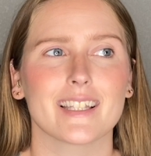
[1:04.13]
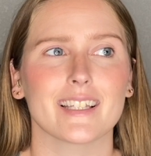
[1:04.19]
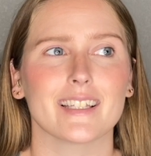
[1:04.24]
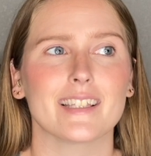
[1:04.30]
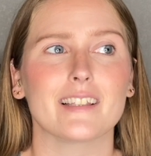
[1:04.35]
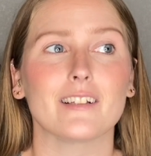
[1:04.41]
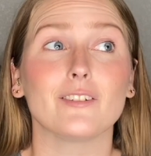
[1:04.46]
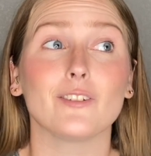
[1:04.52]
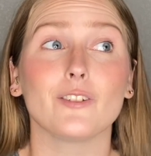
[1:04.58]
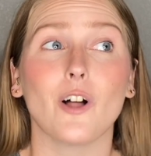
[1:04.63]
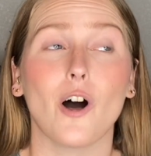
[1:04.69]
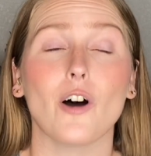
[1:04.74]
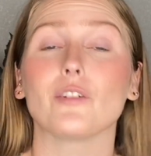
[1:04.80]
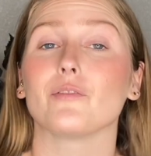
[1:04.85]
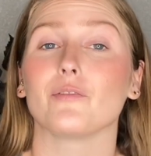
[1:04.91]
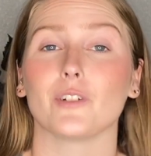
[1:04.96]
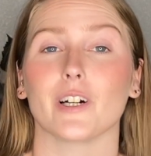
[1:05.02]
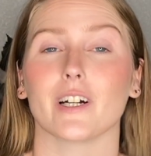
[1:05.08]
it's a lot
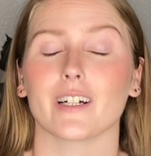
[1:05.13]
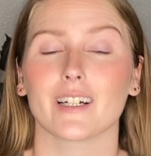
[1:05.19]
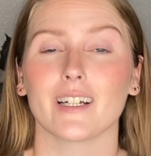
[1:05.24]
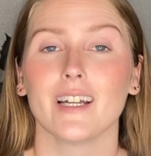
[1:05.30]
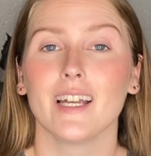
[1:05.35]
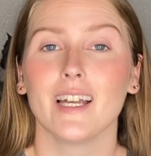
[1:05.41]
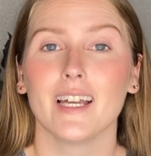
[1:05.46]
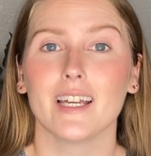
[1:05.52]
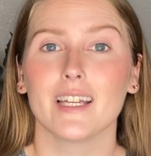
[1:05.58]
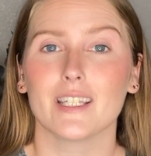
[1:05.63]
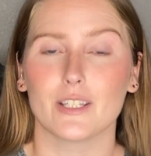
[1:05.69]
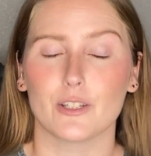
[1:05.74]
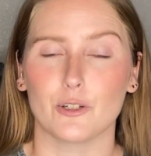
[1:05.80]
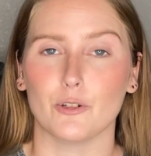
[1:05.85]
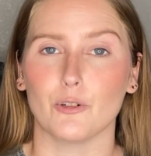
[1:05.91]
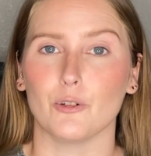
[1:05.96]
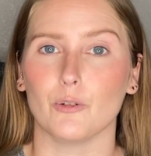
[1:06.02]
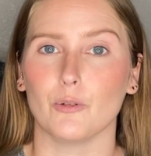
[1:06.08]
of work
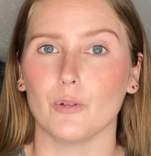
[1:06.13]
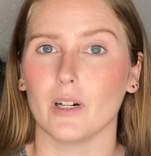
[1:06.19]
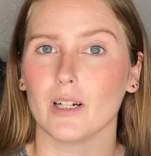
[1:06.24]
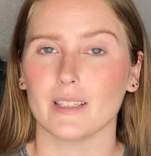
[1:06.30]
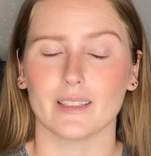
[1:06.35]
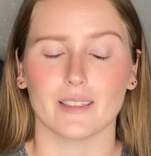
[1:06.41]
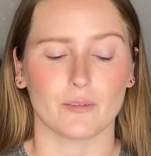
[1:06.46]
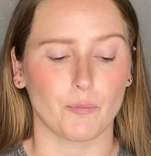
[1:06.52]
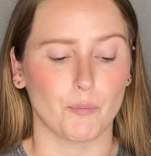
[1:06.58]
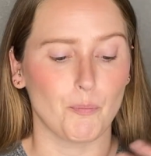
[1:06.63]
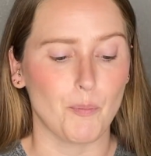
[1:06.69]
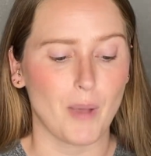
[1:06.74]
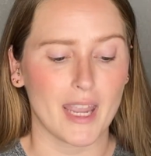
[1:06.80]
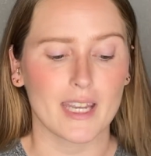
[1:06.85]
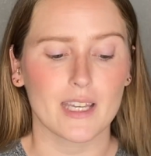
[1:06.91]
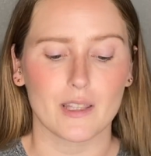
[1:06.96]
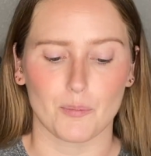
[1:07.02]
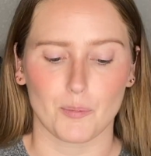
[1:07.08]
to
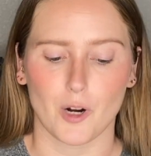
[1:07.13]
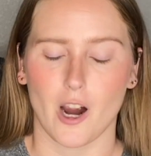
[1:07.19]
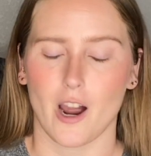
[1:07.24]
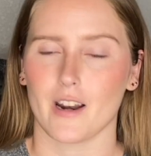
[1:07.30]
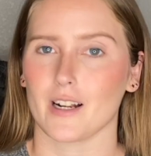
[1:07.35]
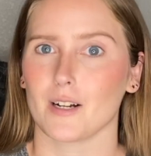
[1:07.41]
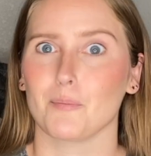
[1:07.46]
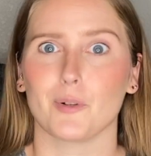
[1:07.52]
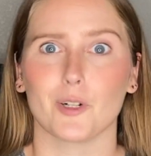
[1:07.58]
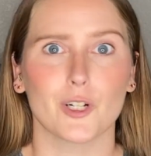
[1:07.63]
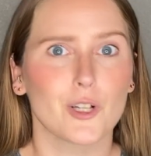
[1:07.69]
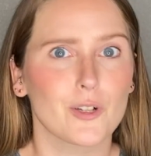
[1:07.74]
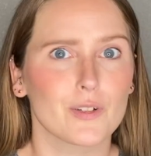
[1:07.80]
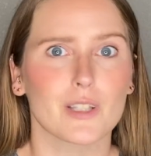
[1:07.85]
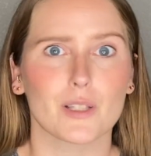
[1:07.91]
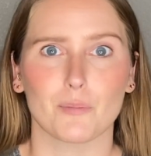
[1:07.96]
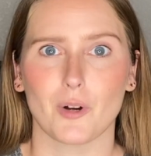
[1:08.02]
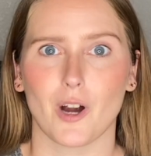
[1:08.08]
make the product, produce
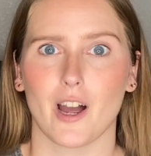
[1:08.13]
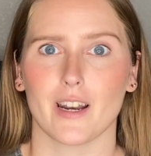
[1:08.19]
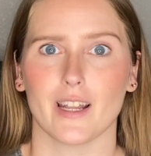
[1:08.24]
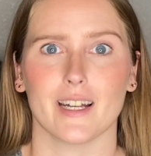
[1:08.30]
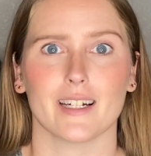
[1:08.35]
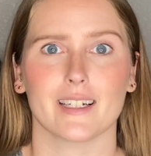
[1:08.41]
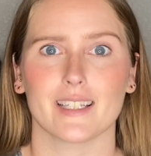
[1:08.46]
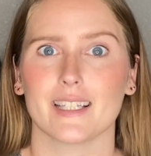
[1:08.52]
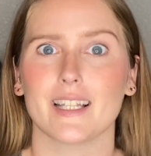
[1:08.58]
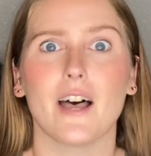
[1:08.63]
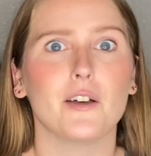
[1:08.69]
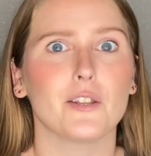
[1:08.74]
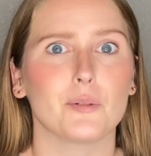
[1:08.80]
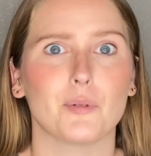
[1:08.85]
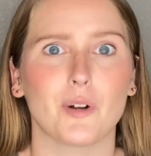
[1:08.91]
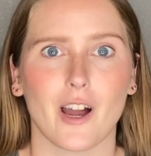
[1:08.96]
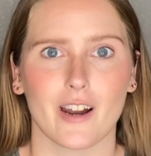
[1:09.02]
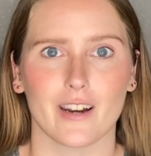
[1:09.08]
the product, sell the
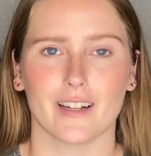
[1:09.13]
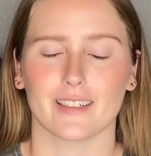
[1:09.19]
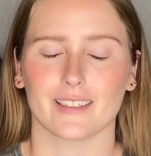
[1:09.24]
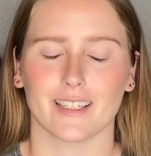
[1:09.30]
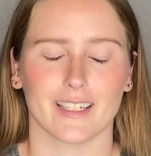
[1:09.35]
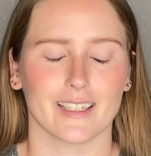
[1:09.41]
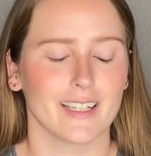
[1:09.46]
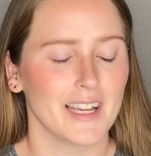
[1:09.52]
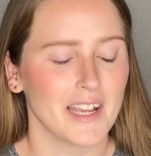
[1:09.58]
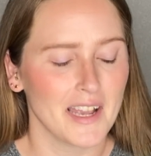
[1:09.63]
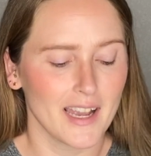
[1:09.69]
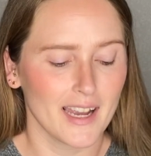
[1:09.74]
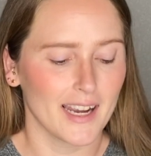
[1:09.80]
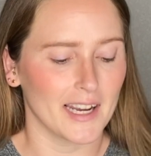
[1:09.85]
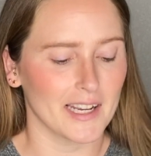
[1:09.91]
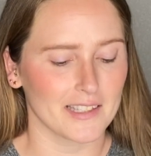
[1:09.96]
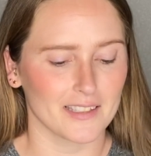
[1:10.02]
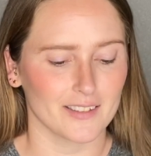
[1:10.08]
product. Like,
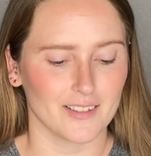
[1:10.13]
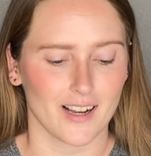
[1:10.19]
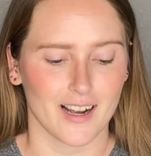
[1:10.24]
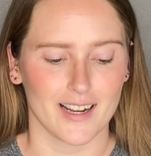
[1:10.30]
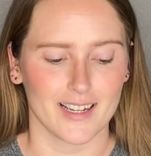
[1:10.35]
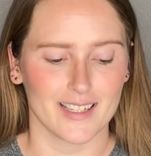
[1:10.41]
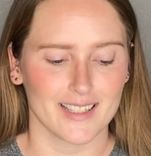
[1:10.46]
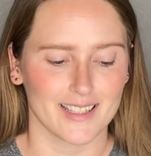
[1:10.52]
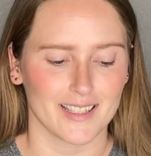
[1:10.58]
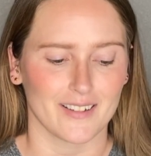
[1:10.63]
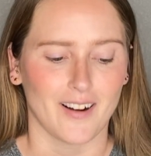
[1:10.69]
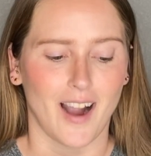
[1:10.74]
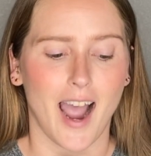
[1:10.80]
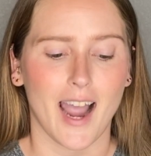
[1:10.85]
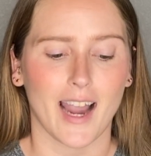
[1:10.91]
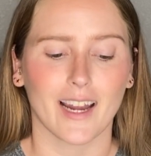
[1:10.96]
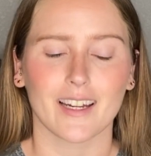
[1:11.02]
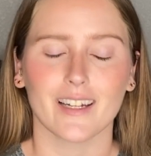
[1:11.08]
it's a lot. So
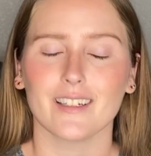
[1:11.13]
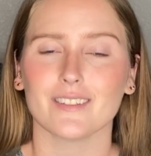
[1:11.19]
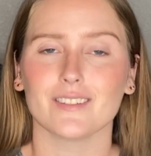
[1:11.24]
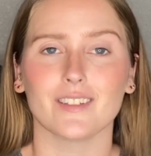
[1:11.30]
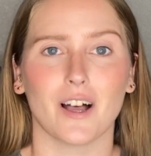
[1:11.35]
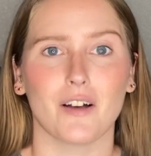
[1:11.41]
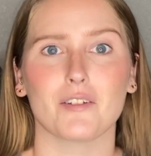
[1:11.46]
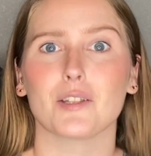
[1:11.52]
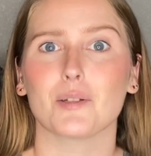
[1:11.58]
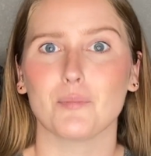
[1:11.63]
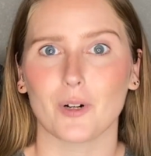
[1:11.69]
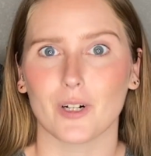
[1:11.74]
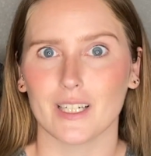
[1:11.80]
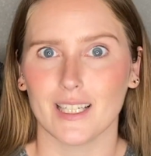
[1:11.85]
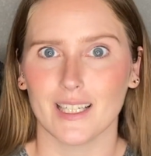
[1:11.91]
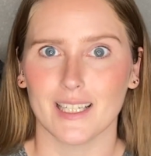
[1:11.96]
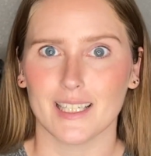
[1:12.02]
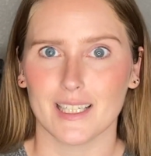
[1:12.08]
I love
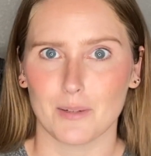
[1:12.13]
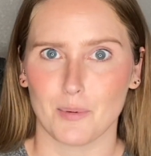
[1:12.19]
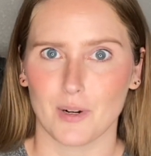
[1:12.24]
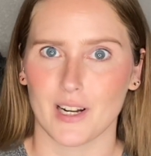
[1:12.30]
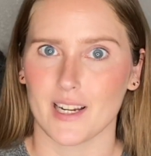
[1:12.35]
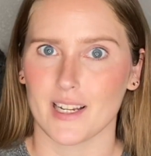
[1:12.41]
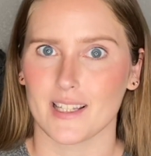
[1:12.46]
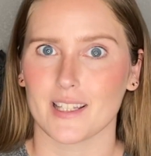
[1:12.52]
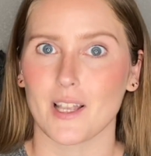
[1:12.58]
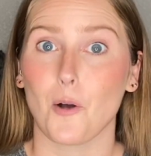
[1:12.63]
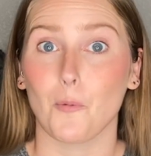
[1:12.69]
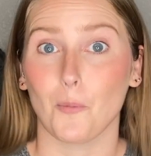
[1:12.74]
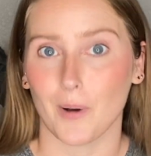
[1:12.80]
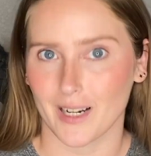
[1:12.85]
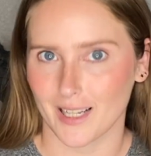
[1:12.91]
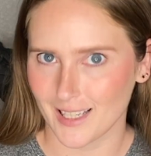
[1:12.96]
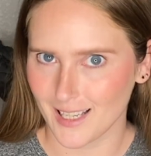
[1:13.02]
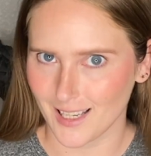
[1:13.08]
supporting indie brands
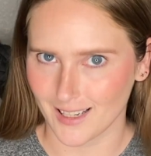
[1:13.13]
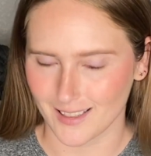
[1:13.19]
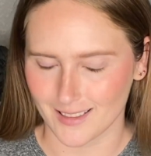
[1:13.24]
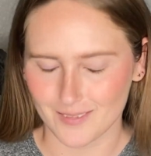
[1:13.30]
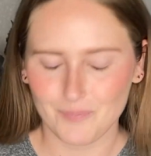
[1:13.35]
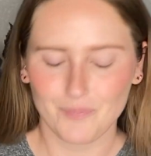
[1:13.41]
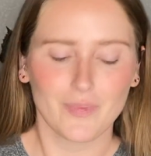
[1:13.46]
when I can.